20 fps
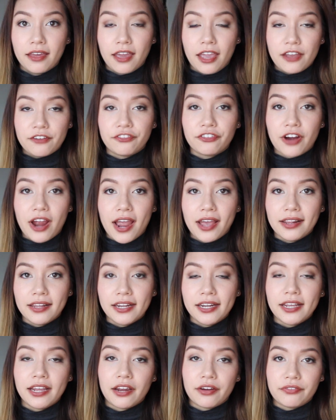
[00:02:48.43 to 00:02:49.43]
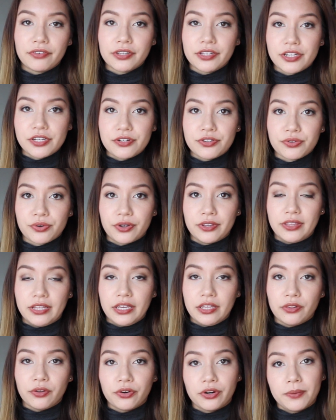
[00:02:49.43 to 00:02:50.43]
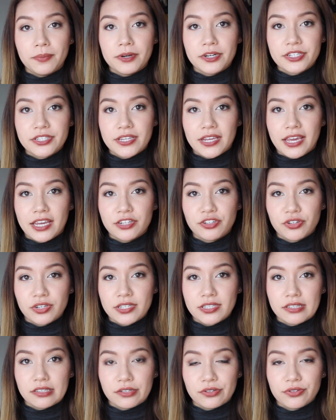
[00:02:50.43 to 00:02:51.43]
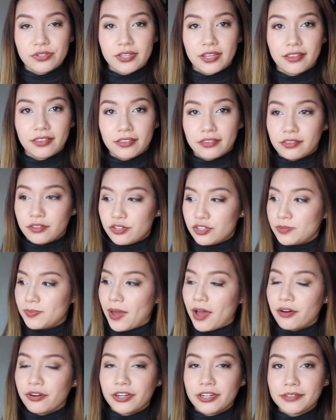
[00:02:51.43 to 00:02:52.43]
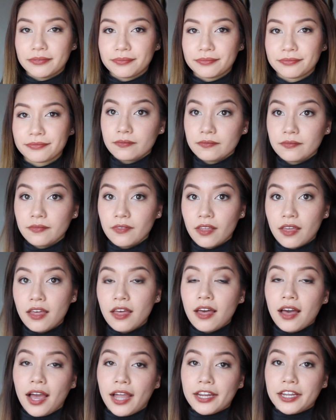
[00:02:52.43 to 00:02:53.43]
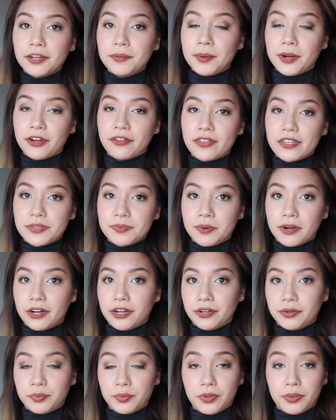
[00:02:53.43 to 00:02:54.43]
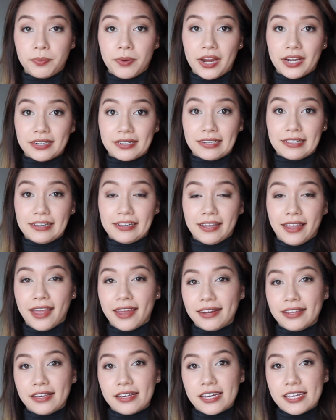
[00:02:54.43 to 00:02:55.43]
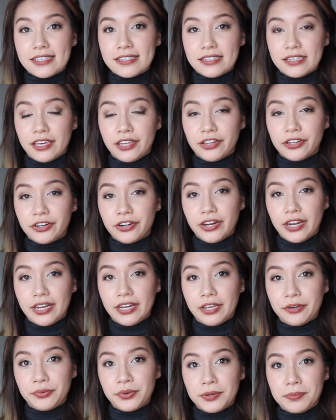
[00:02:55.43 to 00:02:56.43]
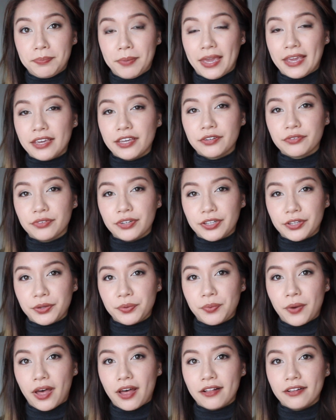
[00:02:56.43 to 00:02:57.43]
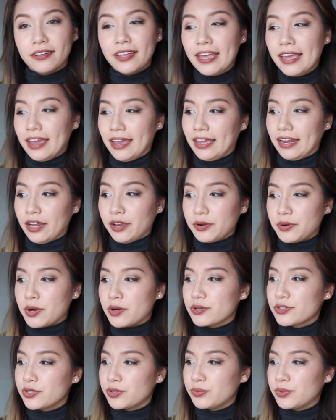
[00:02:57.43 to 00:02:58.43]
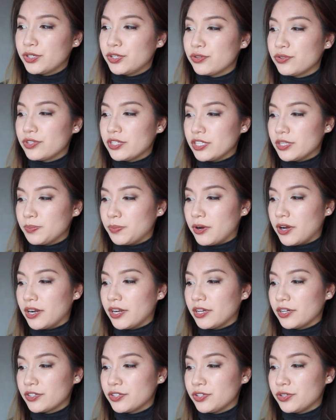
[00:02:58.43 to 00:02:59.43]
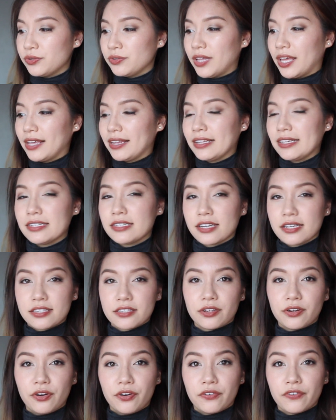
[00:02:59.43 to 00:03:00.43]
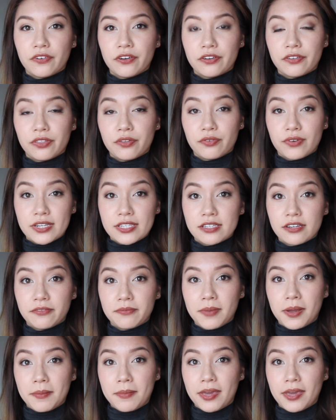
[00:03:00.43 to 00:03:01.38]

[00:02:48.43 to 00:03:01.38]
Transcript: And for highlighting, I really enjoyed the Mercier Translucent Loose Powder. I could pair this product with practically any concealer and it would bake it really well. And I also would use this product to lightly dust it over the rest of my